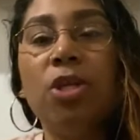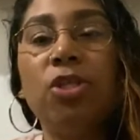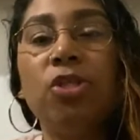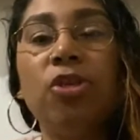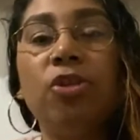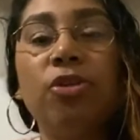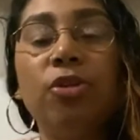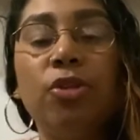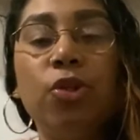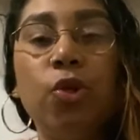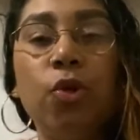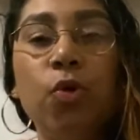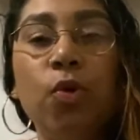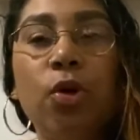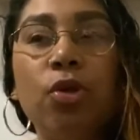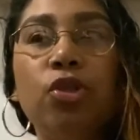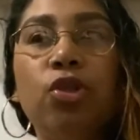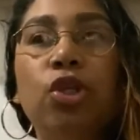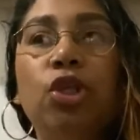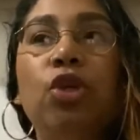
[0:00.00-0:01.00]
So
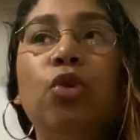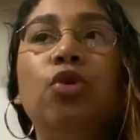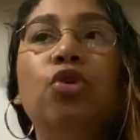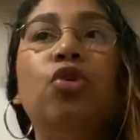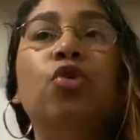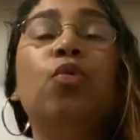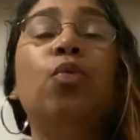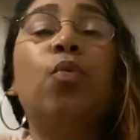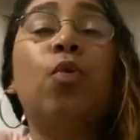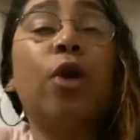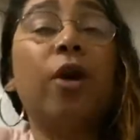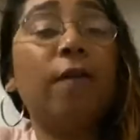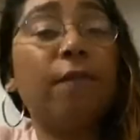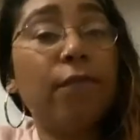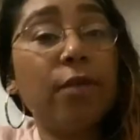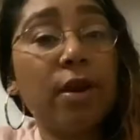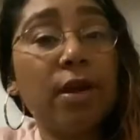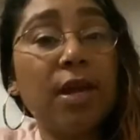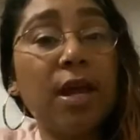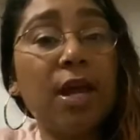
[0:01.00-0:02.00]
do you work
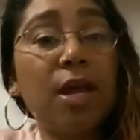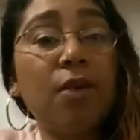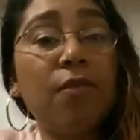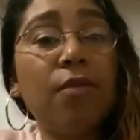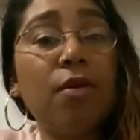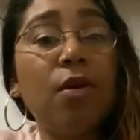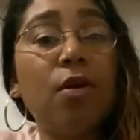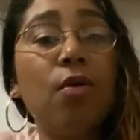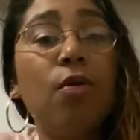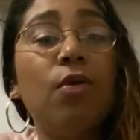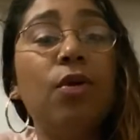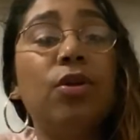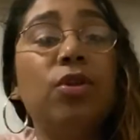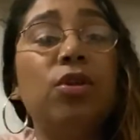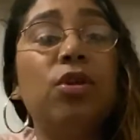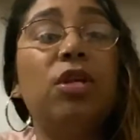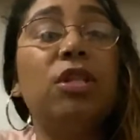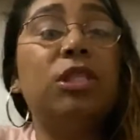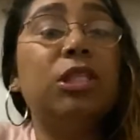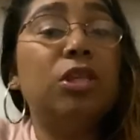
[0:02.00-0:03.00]
for a caterer, or
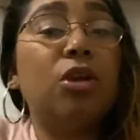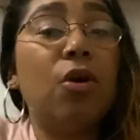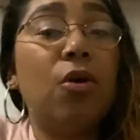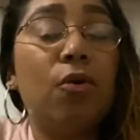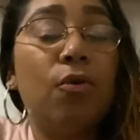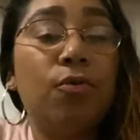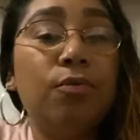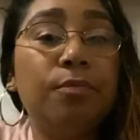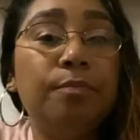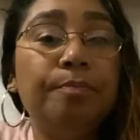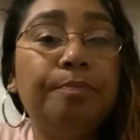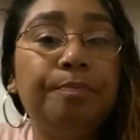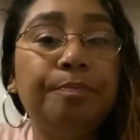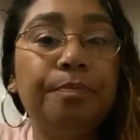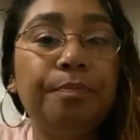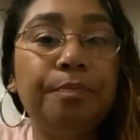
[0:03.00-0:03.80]
it's your own?